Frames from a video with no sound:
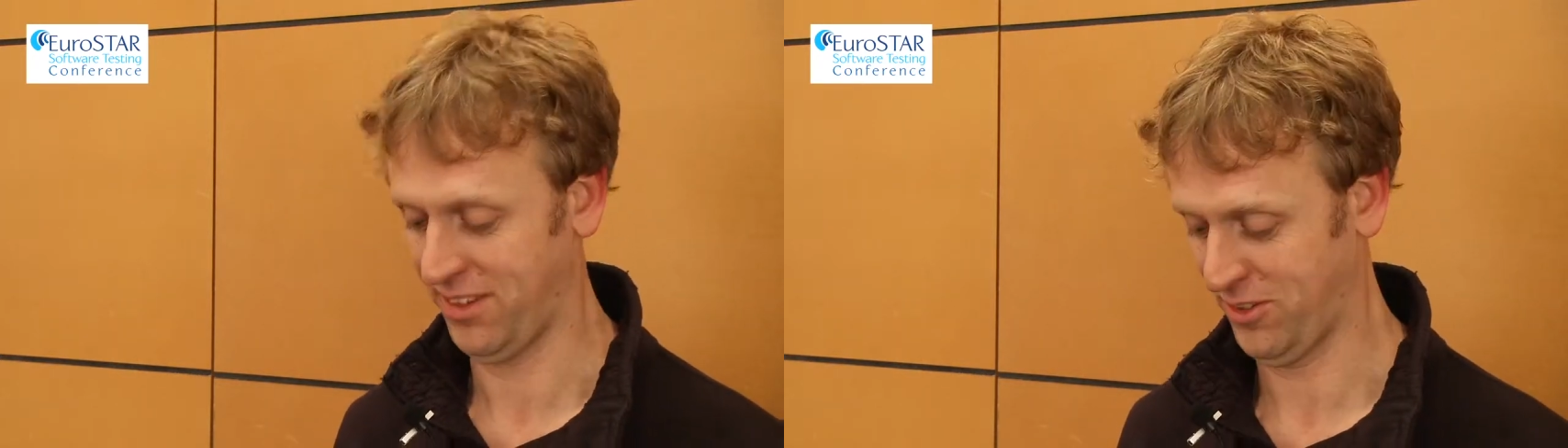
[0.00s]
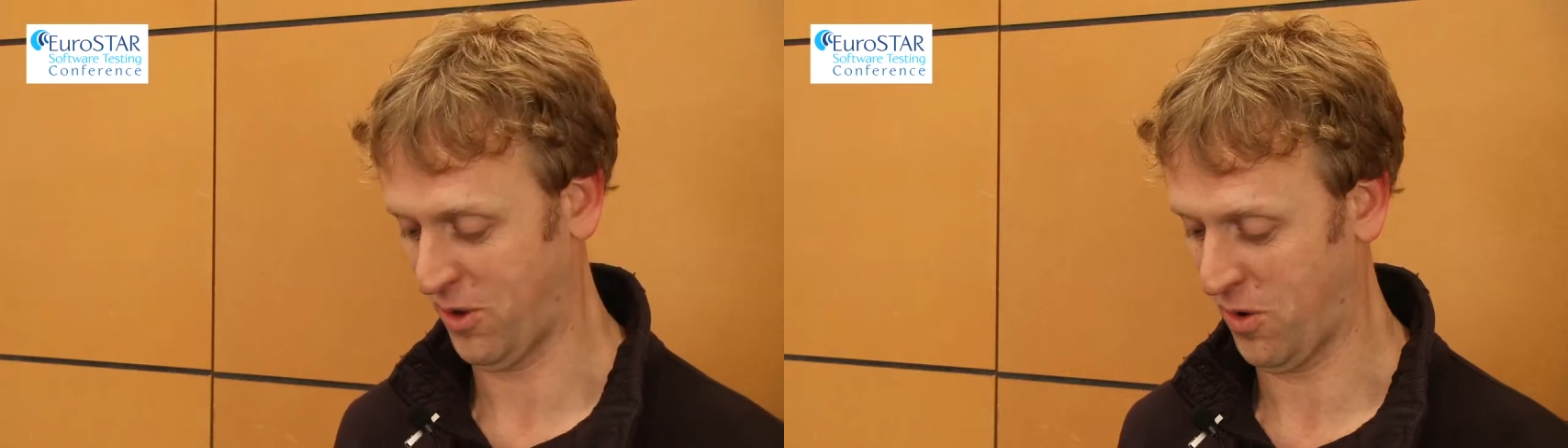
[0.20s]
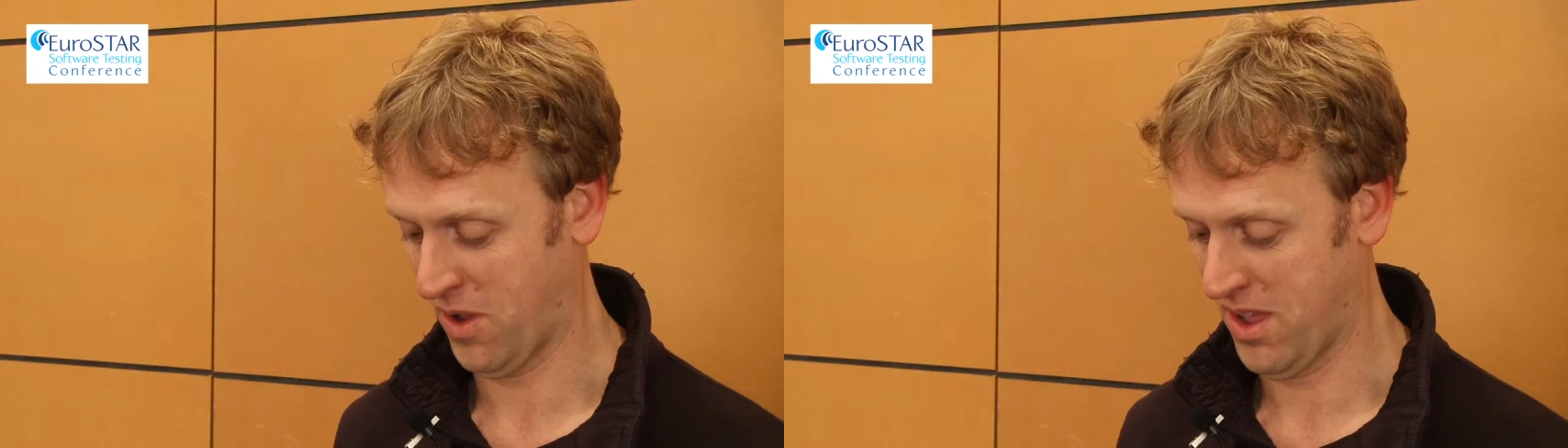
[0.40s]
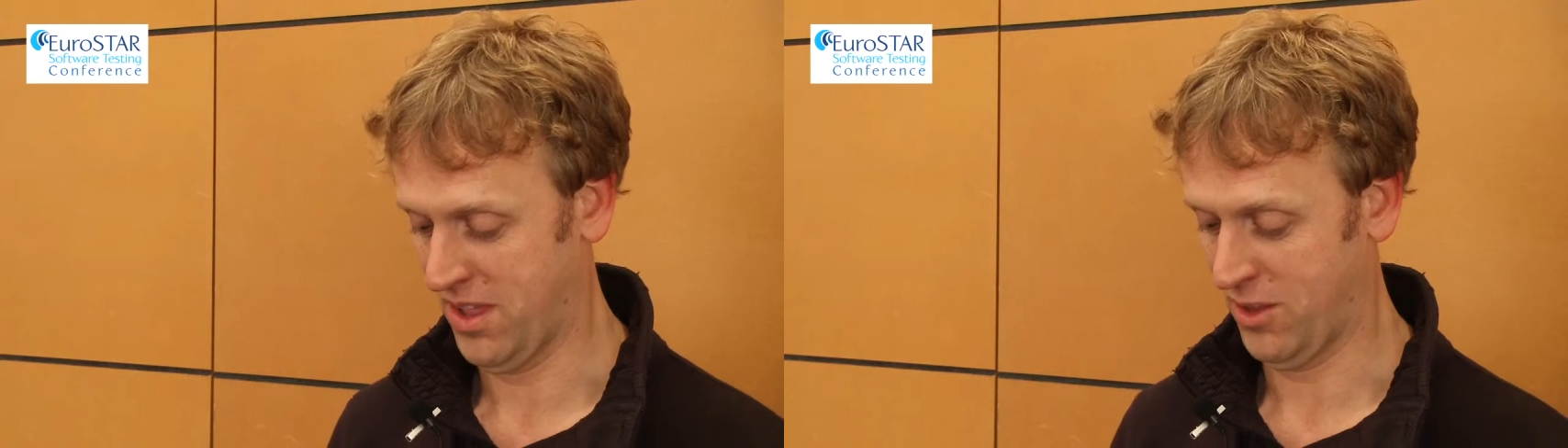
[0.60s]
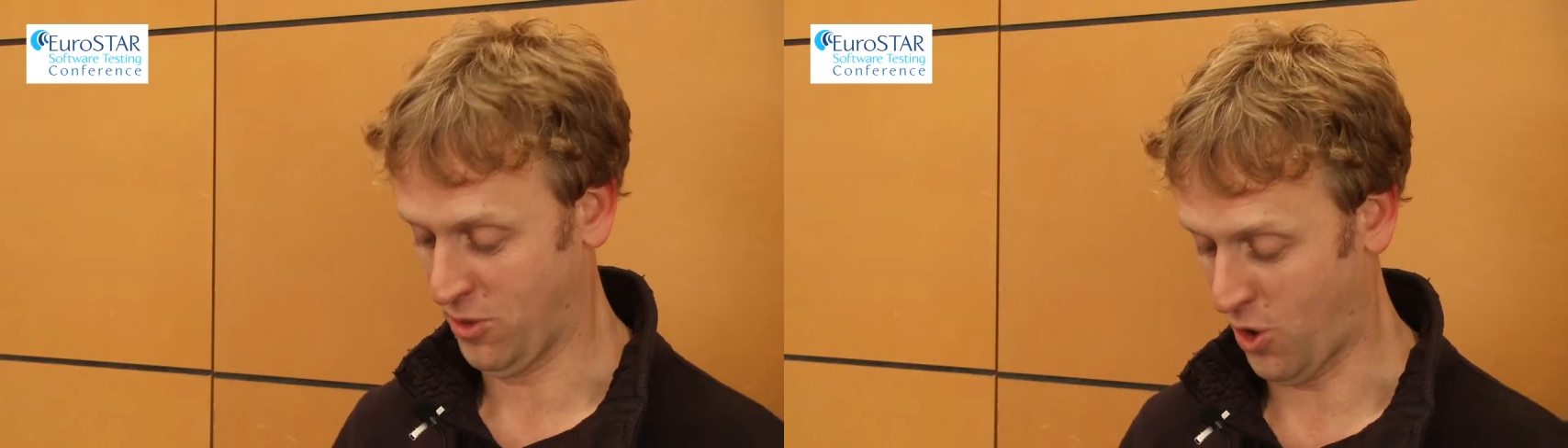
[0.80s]
So,
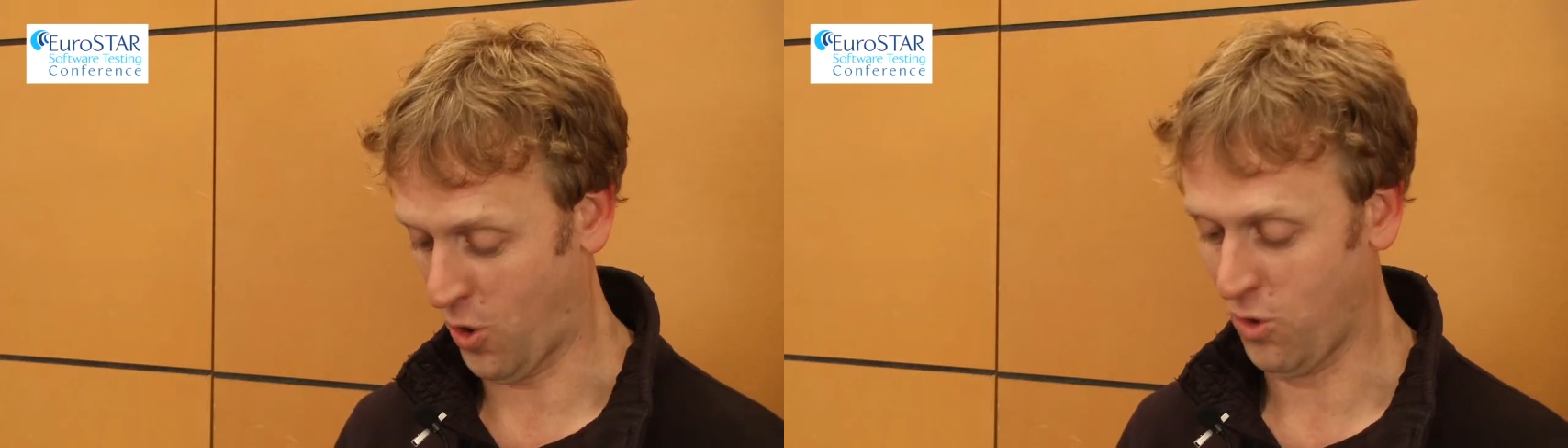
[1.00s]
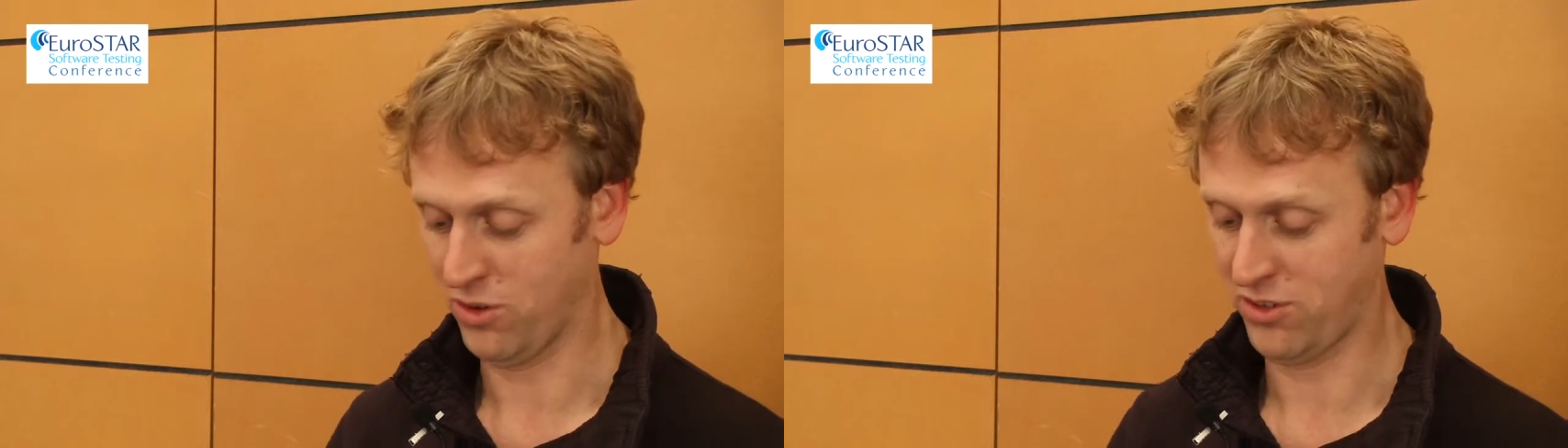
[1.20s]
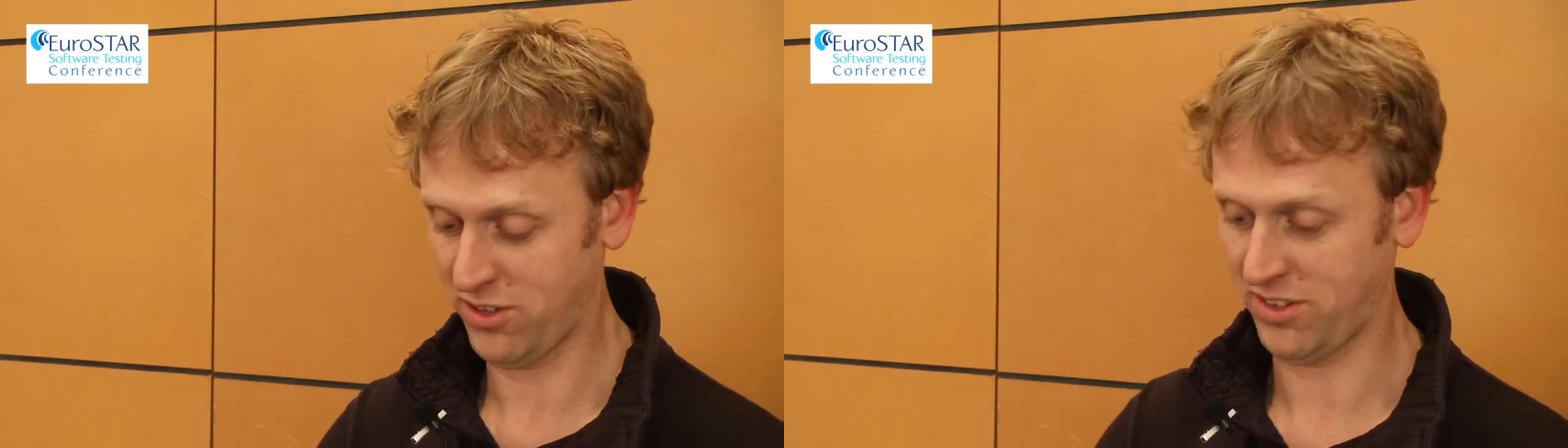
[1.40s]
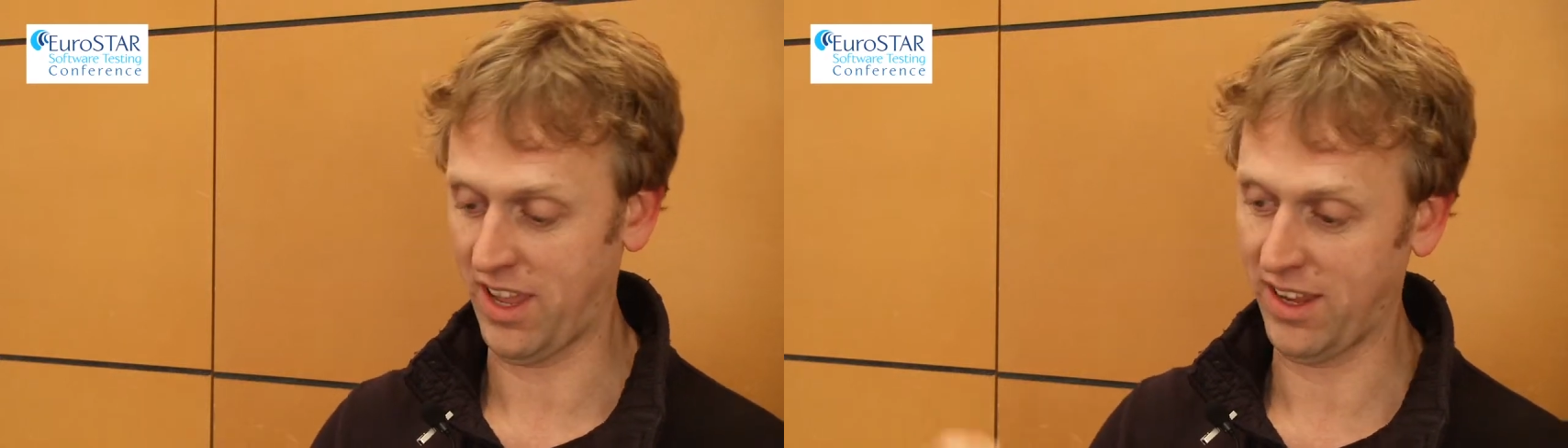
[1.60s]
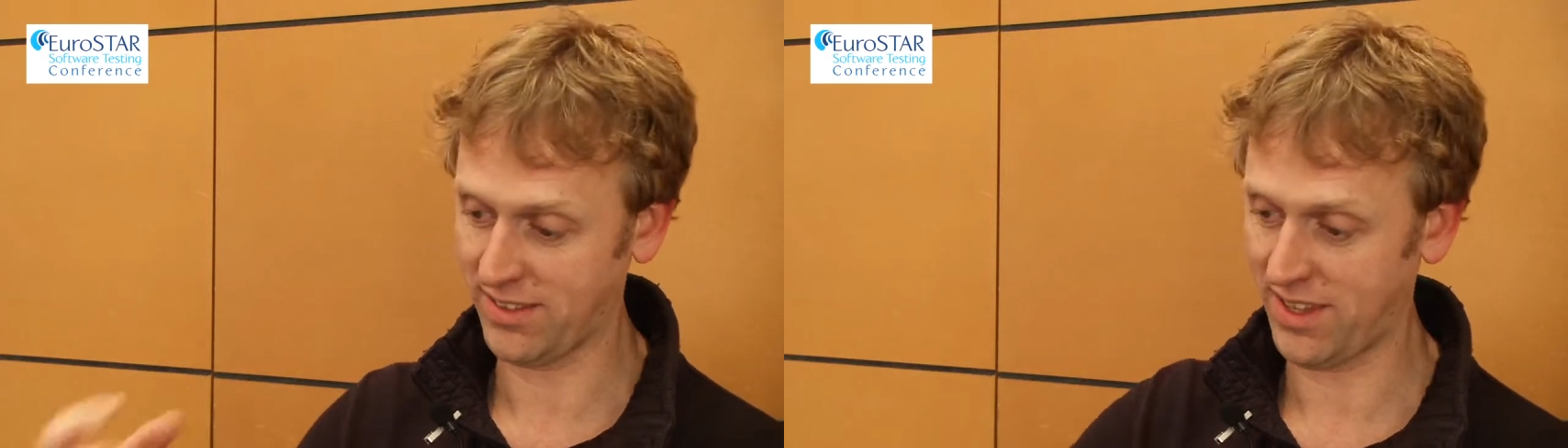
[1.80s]
no, just
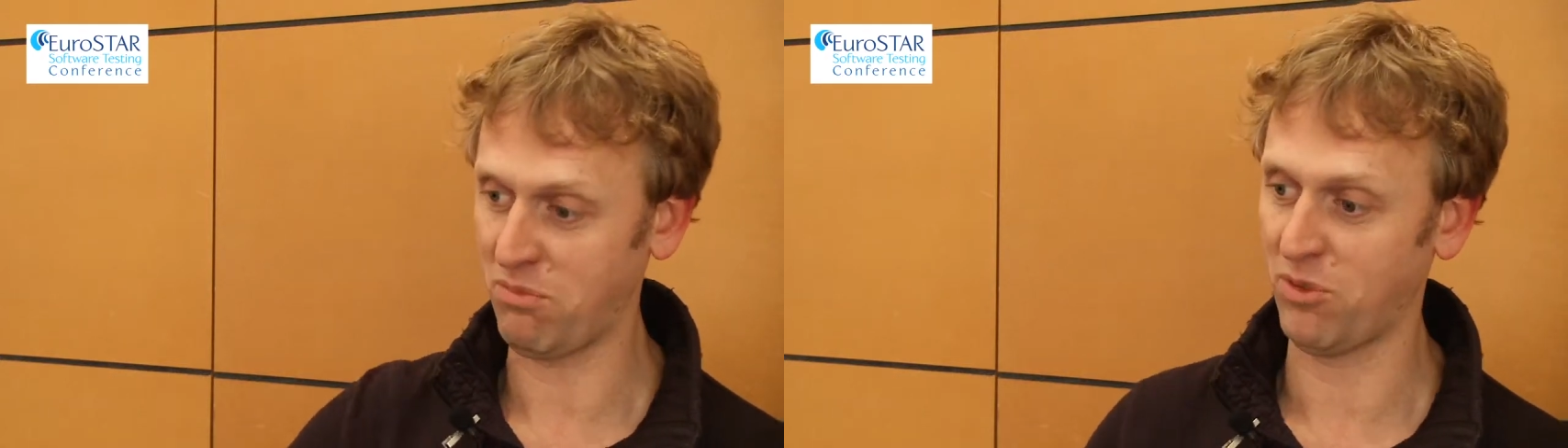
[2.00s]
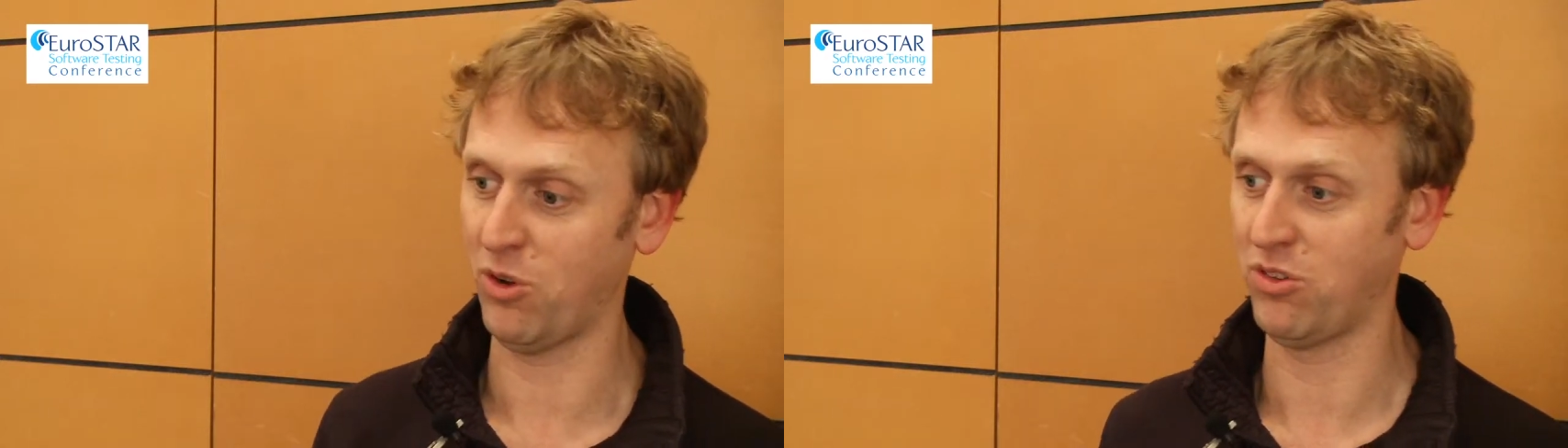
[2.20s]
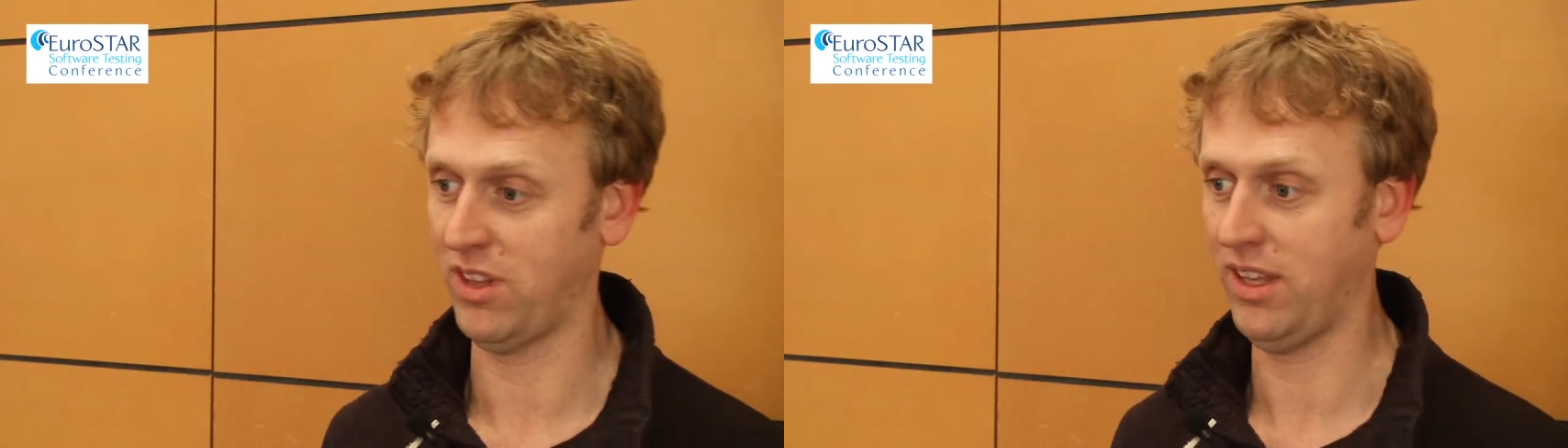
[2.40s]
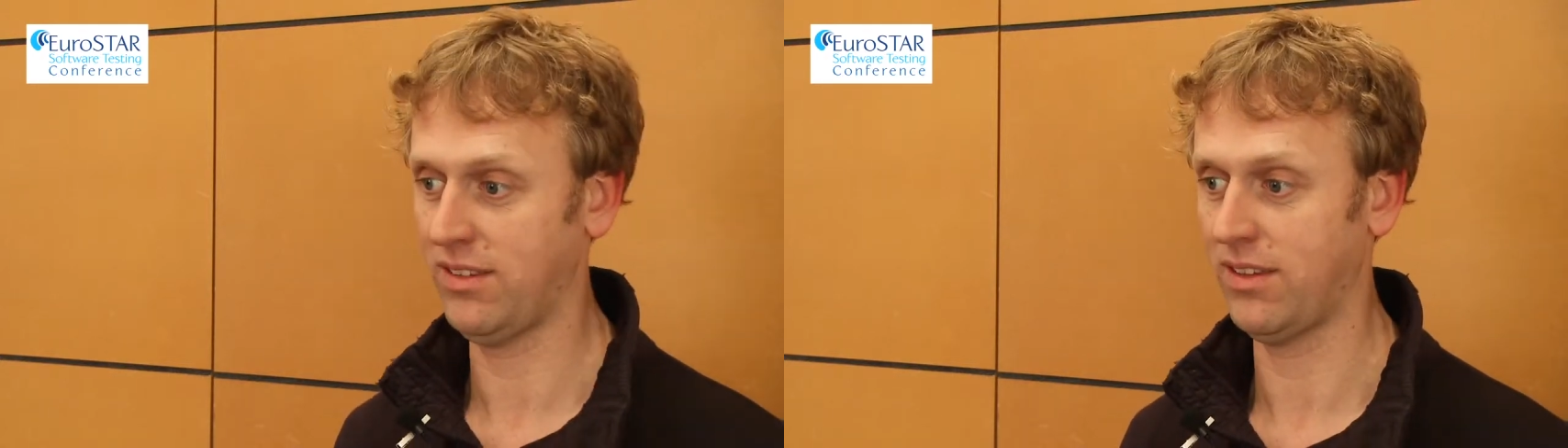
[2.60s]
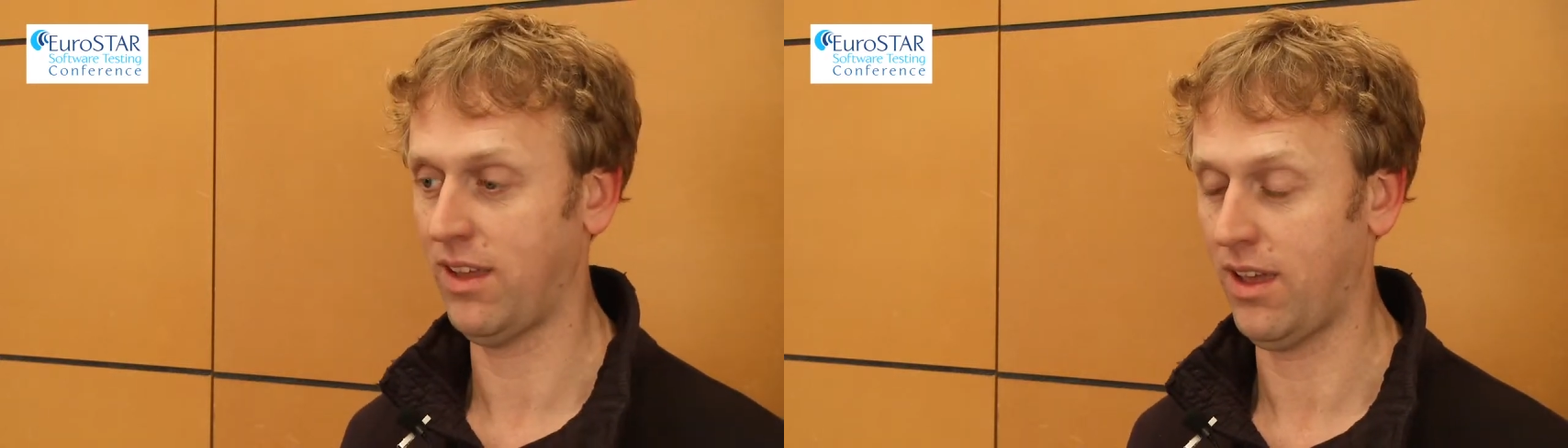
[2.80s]
accept those
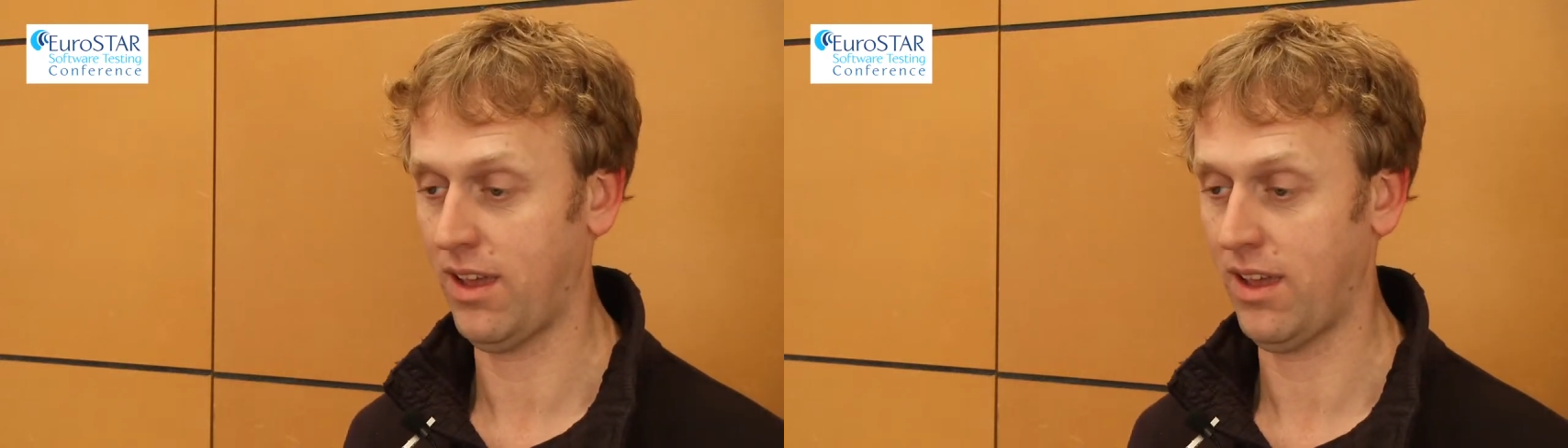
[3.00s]
things.